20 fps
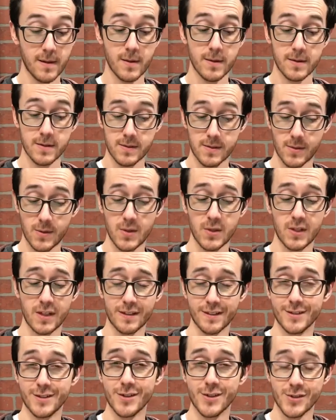So you can
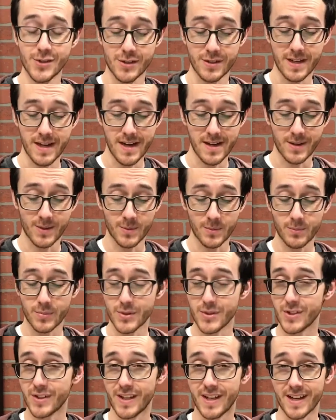dish it out, but
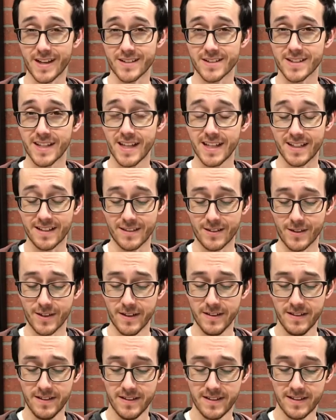you can't take it, huh?
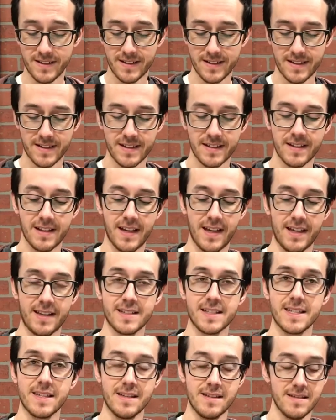Hank
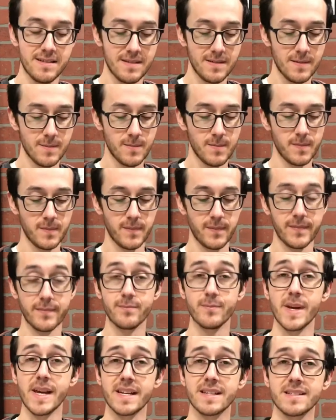teased.
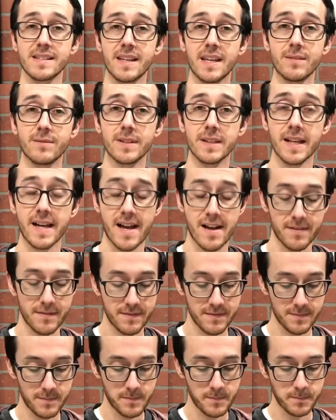Max gave a laugh.
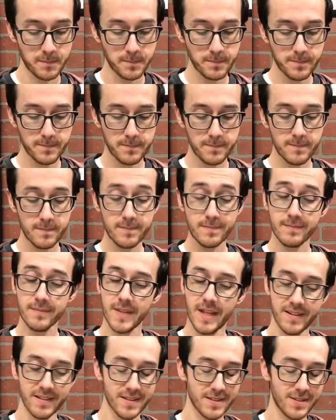
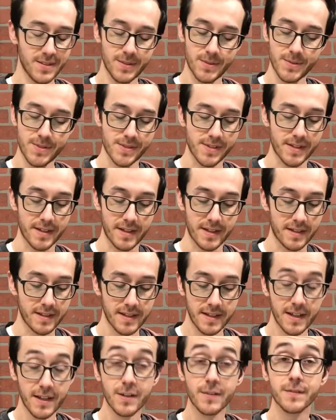Touche.
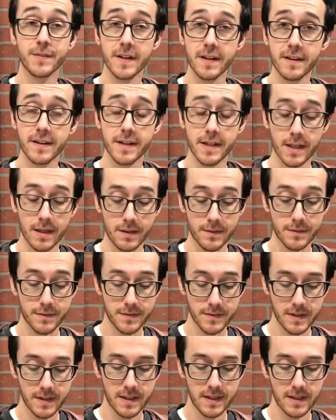Fair enough,
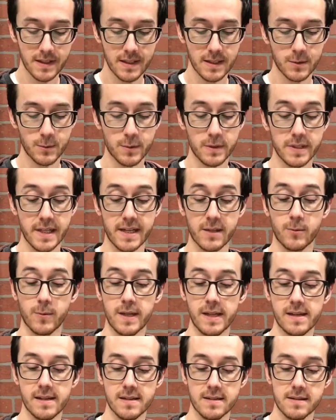Will
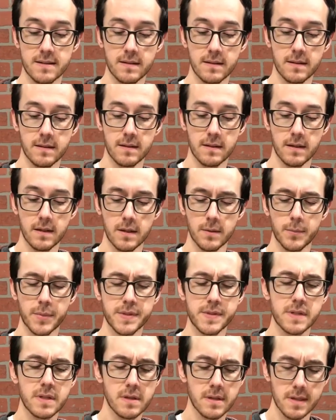acquiesced. But
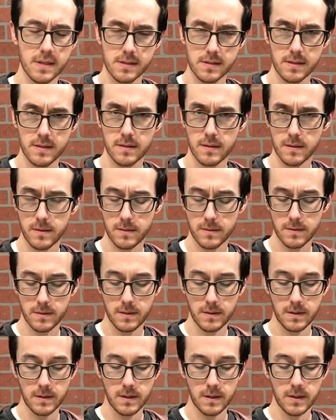seriously, though,
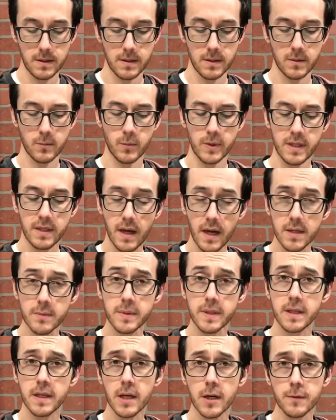we gotta be
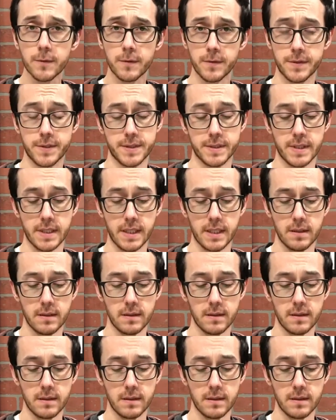careful tonight.